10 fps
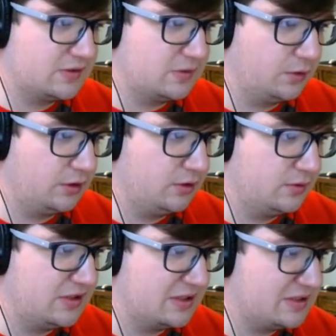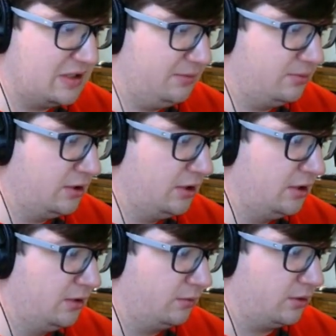So we're going to go desktop,
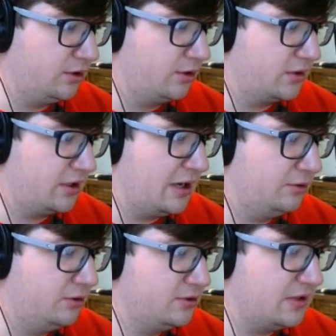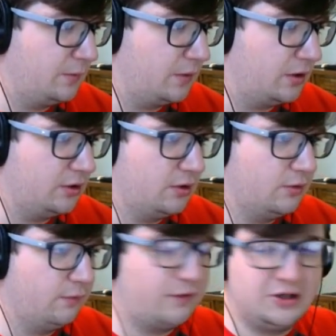we're going to go encounters, and we're going to
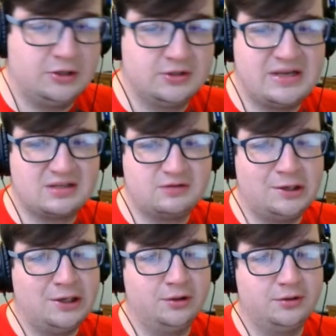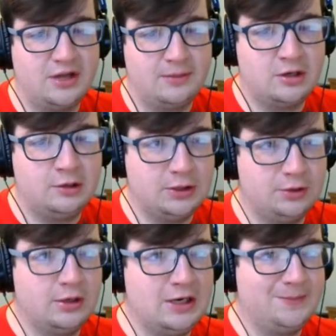go find our text file named
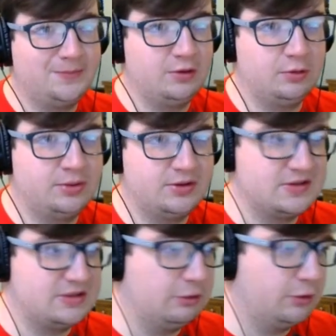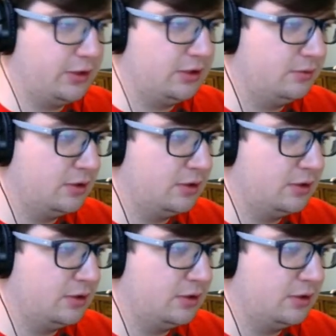Ho-Oh that we put the 0 in.